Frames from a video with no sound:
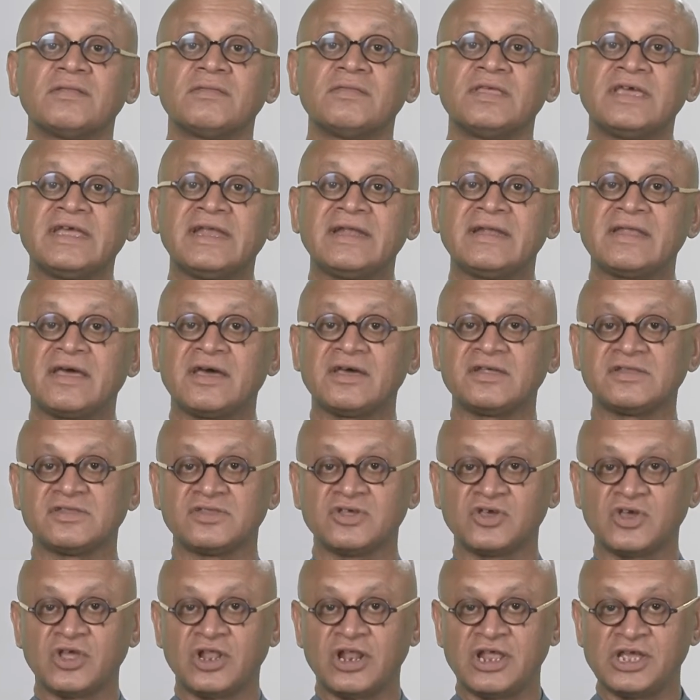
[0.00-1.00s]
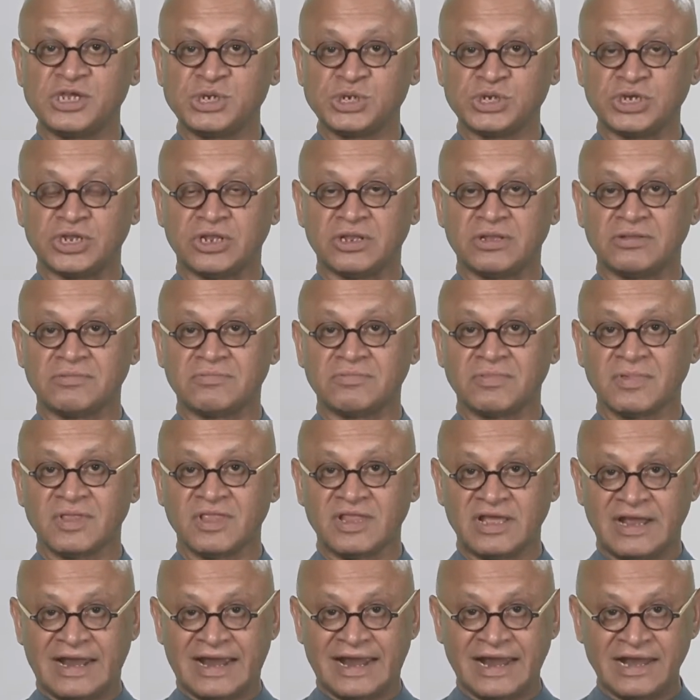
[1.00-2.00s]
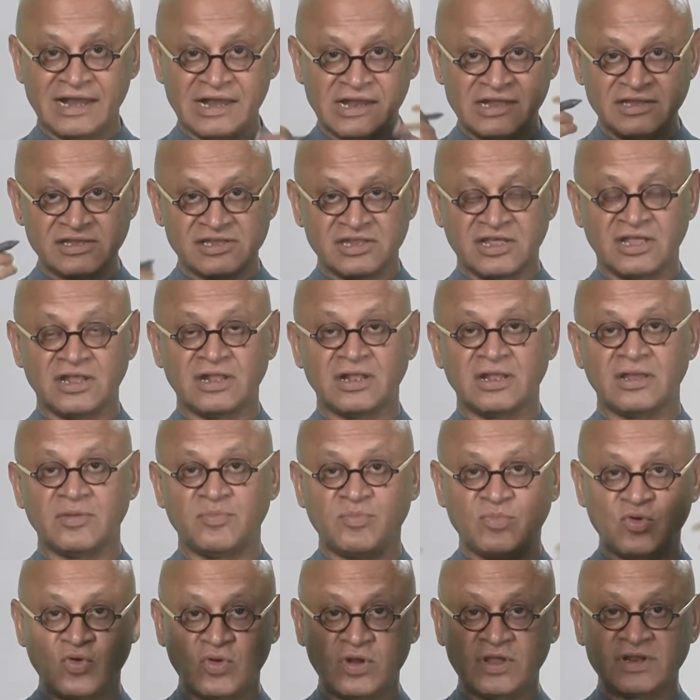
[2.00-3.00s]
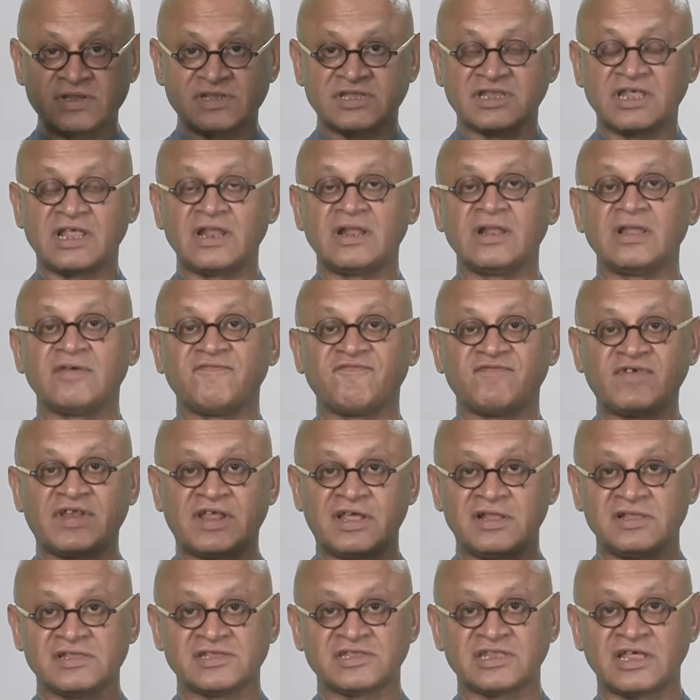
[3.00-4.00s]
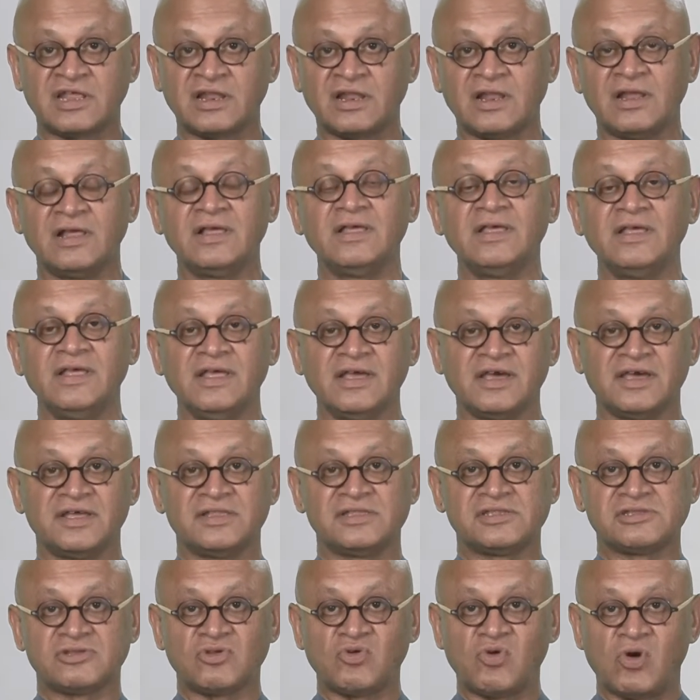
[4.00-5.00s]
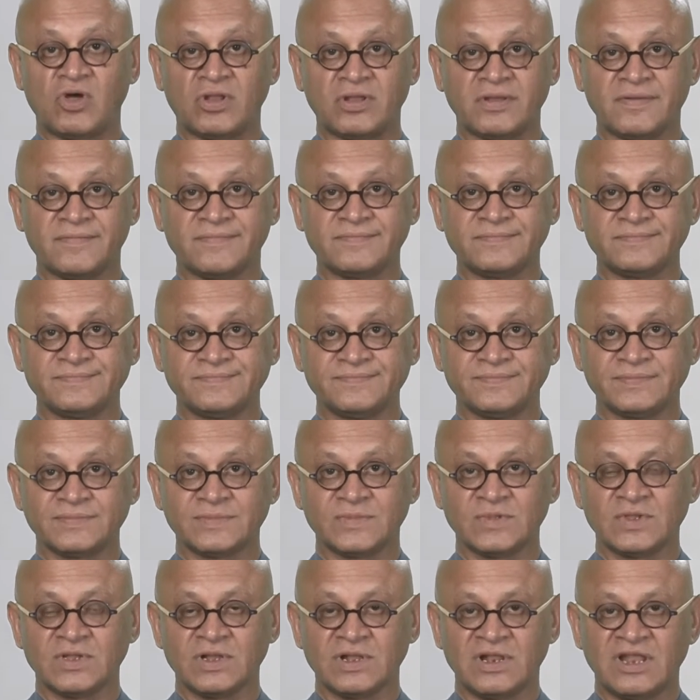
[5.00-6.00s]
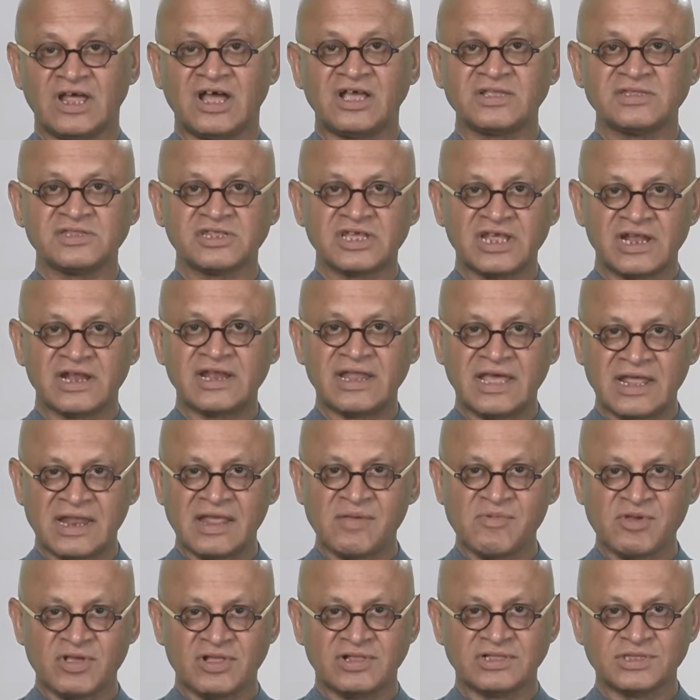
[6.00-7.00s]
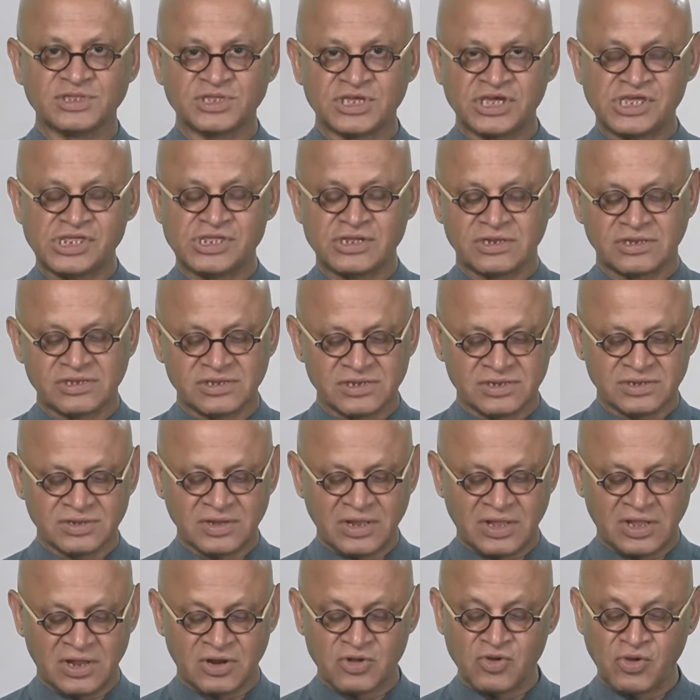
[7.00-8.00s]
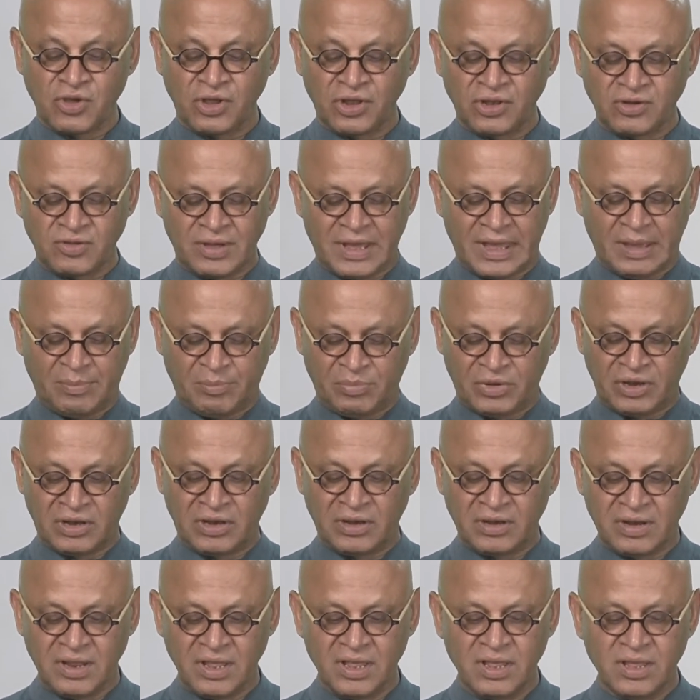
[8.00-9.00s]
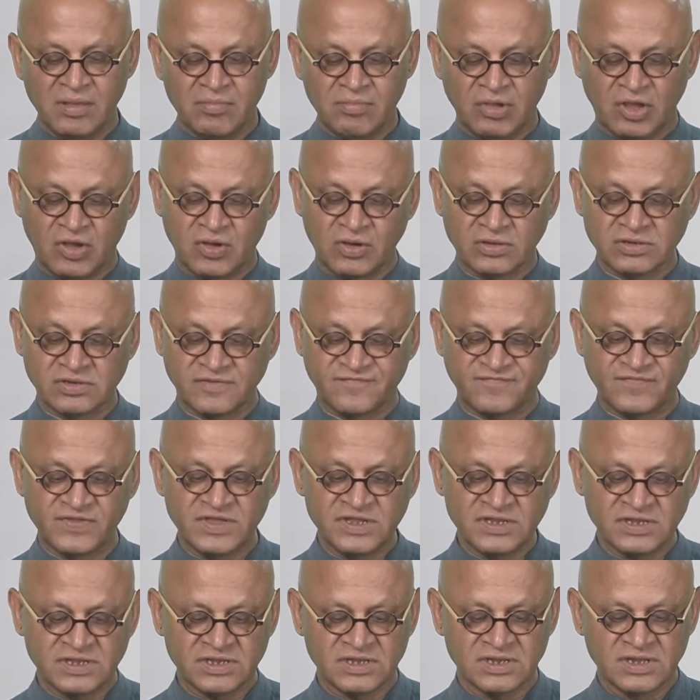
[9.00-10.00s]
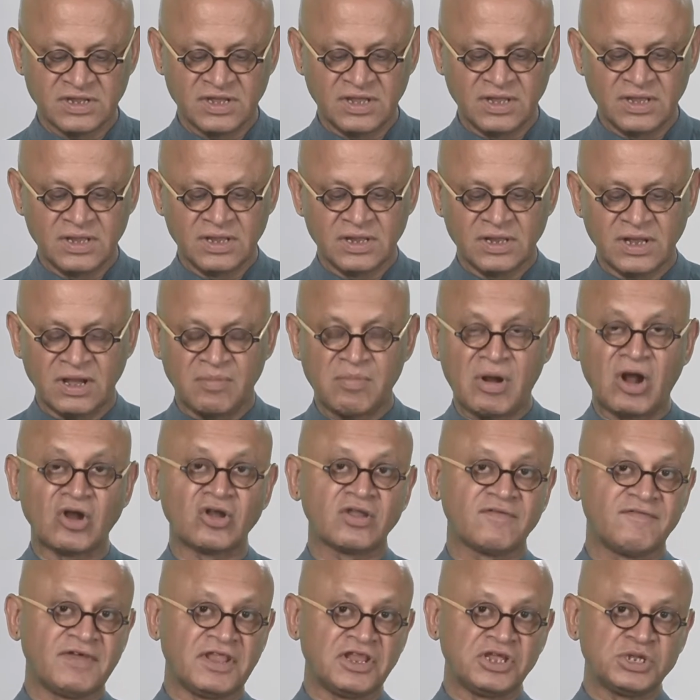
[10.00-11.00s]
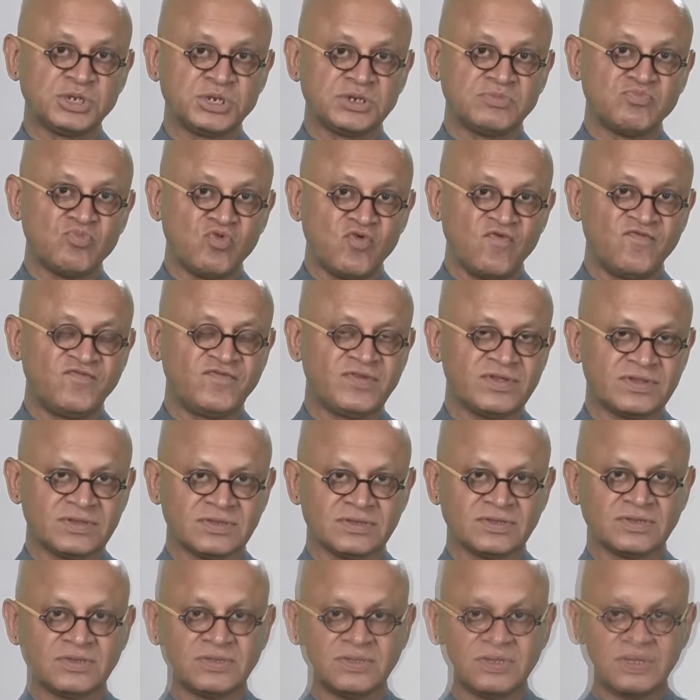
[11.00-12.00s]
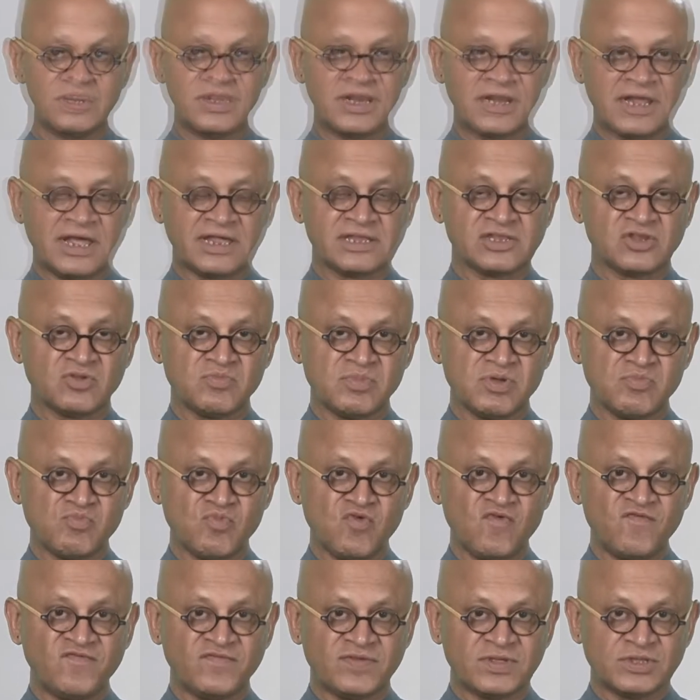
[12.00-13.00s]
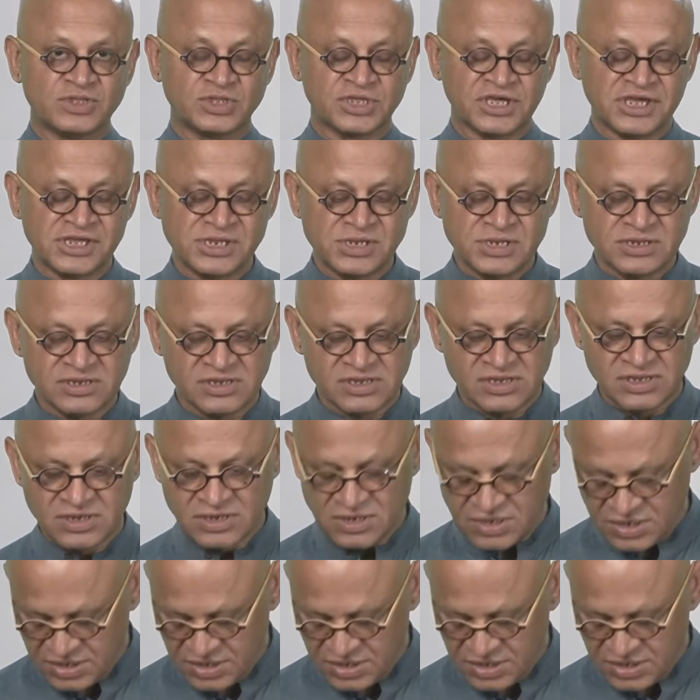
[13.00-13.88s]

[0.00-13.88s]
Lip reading: the entire circulation, the Hadley cell, the polar cell, the Ferrel cell and so on. Large scale dynamical changes are going to happen because of this. Amount of energy moved that has to be moved changes,